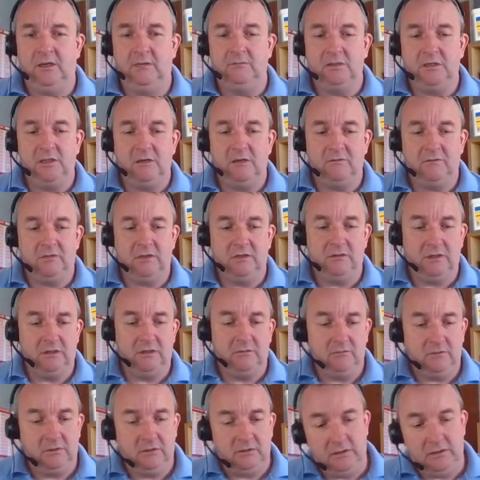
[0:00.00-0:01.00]

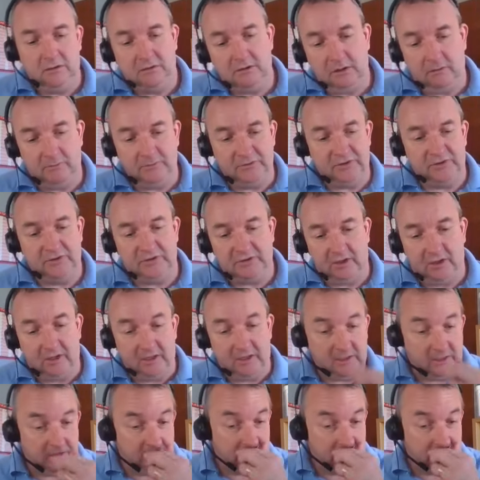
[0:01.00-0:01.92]
You come to site,